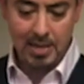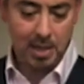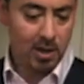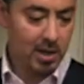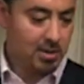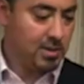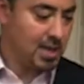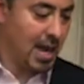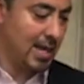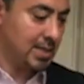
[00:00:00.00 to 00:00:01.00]
So I'm gonna use
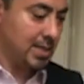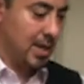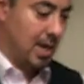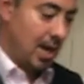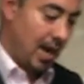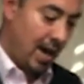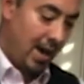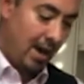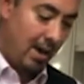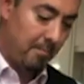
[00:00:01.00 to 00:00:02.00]
that.
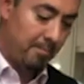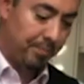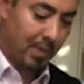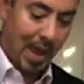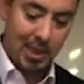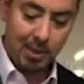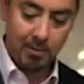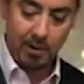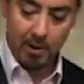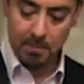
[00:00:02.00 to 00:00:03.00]
And
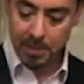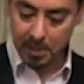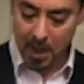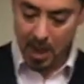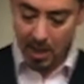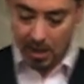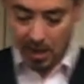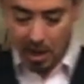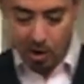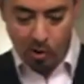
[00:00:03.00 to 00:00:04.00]
three rums. I'm gonna
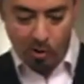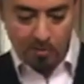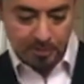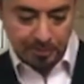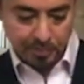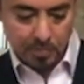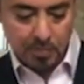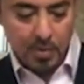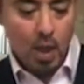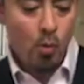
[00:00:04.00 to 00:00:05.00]
go
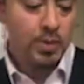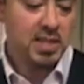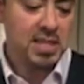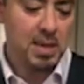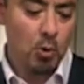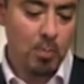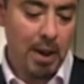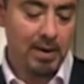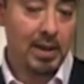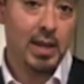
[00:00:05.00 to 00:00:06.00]
with the Timur
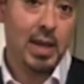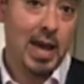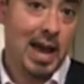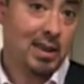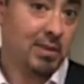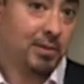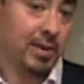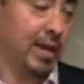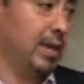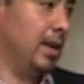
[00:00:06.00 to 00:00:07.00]
Berry out of the
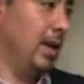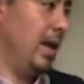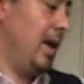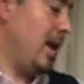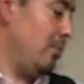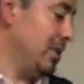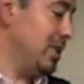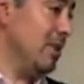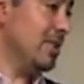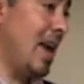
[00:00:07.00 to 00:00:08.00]
three.
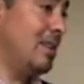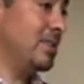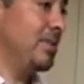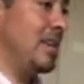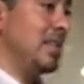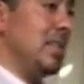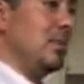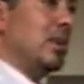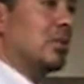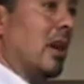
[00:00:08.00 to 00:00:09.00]
Once lockdown is finished and
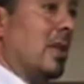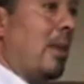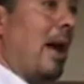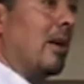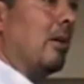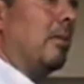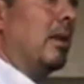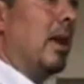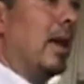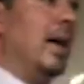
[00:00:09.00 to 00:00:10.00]
you wanna try the
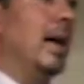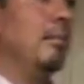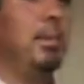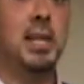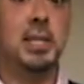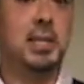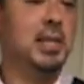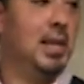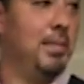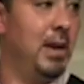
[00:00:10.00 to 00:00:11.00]
Paragon,
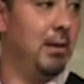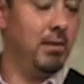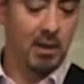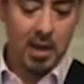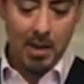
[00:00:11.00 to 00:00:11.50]
please let me know.